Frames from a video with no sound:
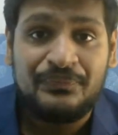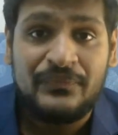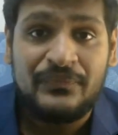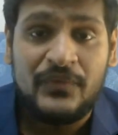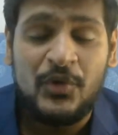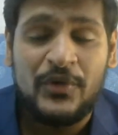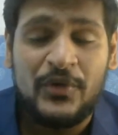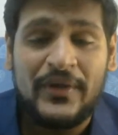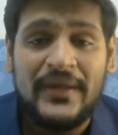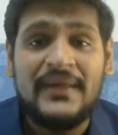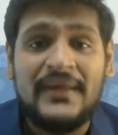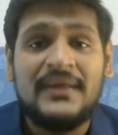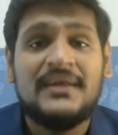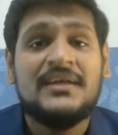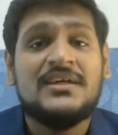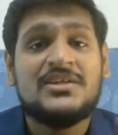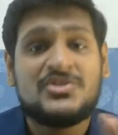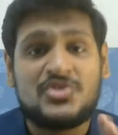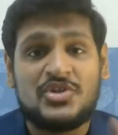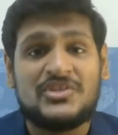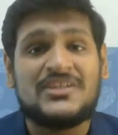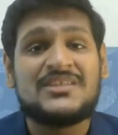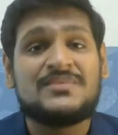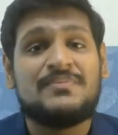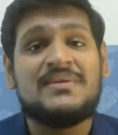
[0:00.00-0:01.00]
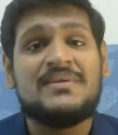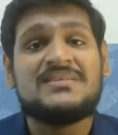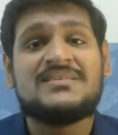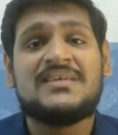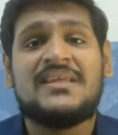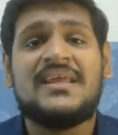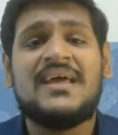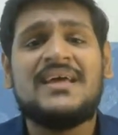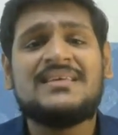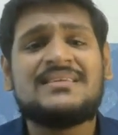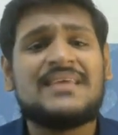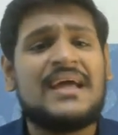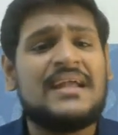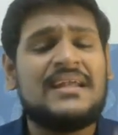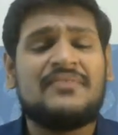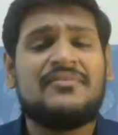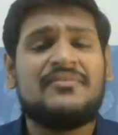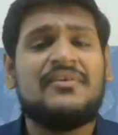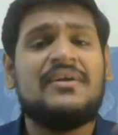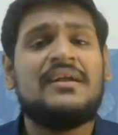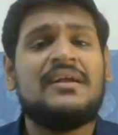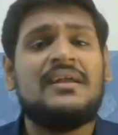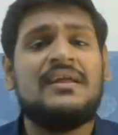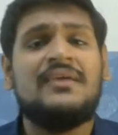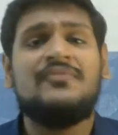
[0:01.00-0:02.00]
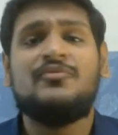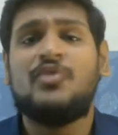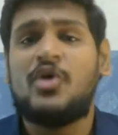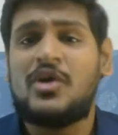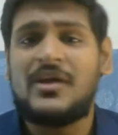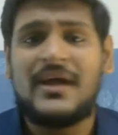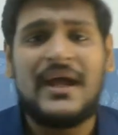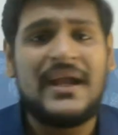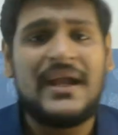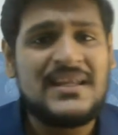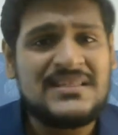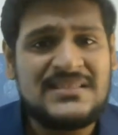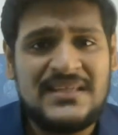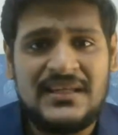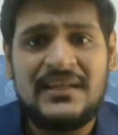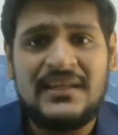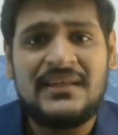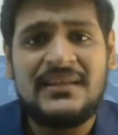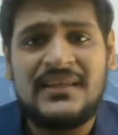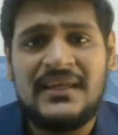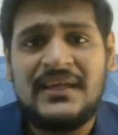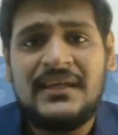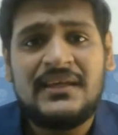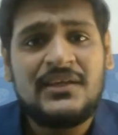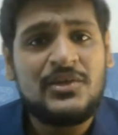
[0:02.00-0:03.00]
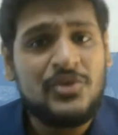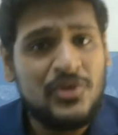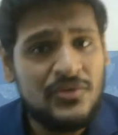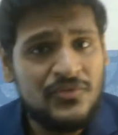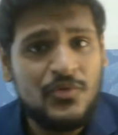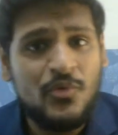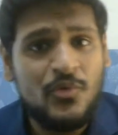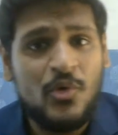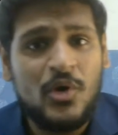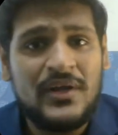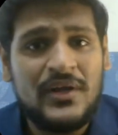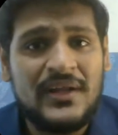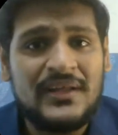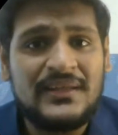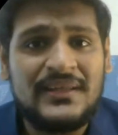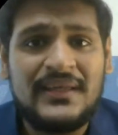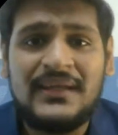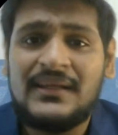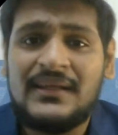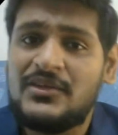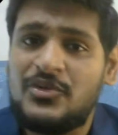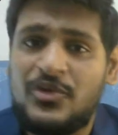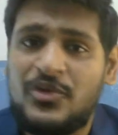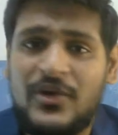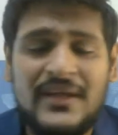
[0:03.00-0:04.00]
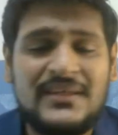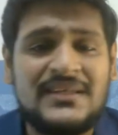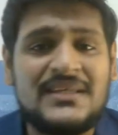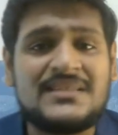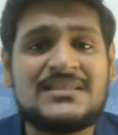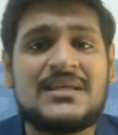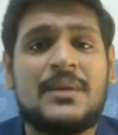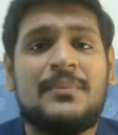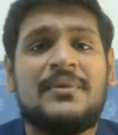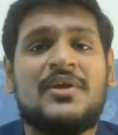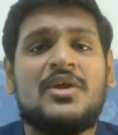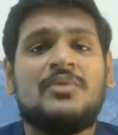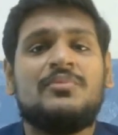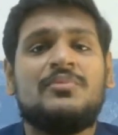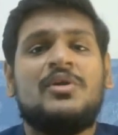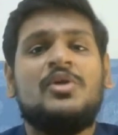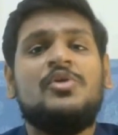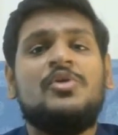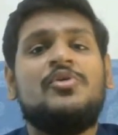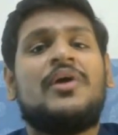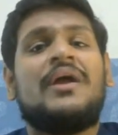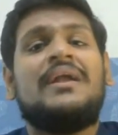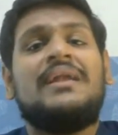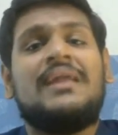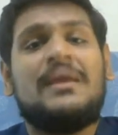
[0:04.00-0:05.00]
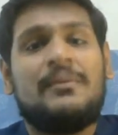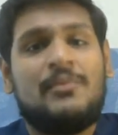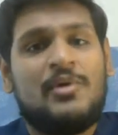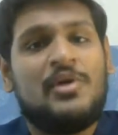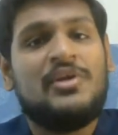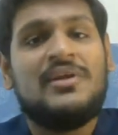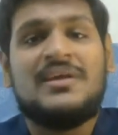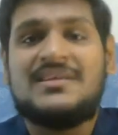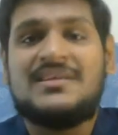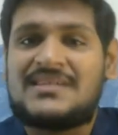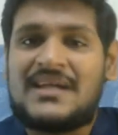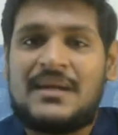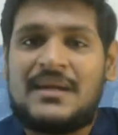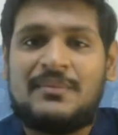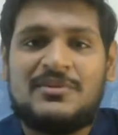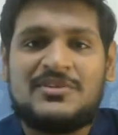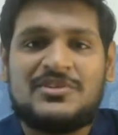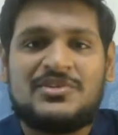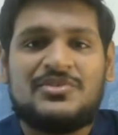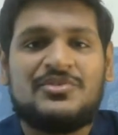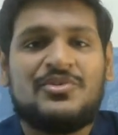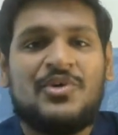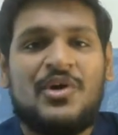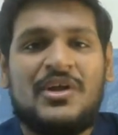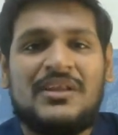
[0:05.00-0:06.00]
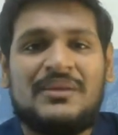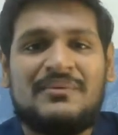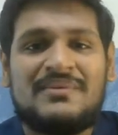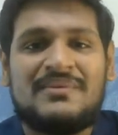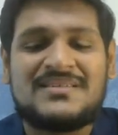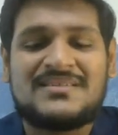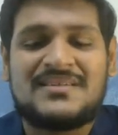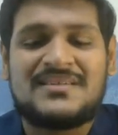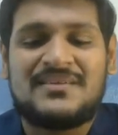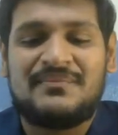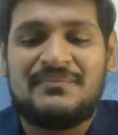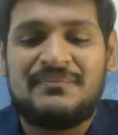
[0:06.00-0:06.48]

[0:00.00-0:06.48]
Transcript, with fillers: okay so just be serious and definitely for guidance anything if you want anything you can just comment down below you can DM me on instagram also all the best